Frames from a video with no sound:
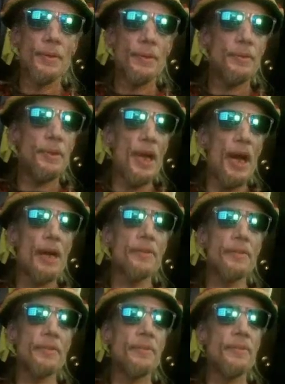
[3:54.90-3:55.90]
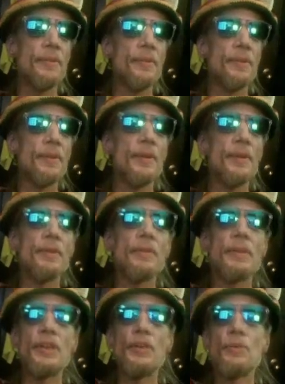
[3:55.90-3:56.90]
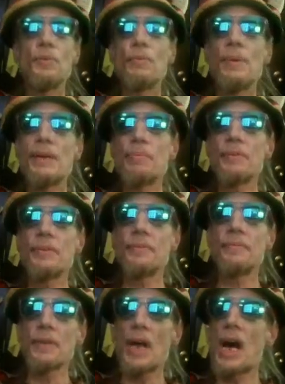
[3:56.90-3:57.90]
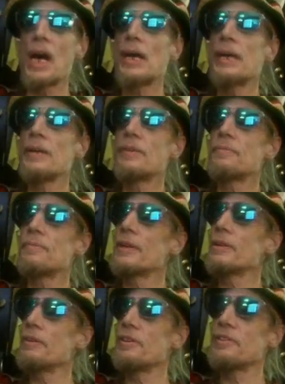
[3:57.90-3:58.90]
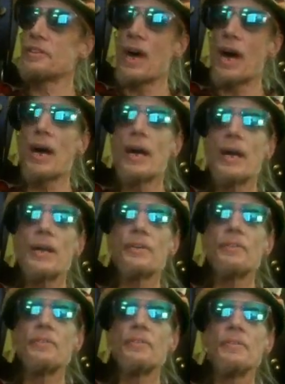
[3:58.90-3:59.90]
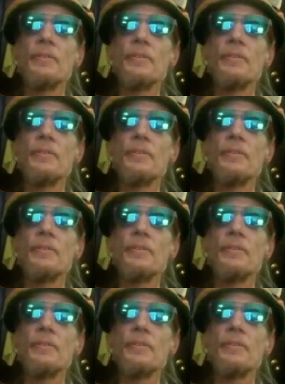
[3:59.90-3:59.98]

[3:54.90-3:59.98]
Yes, you will be able to fly the friendly skies,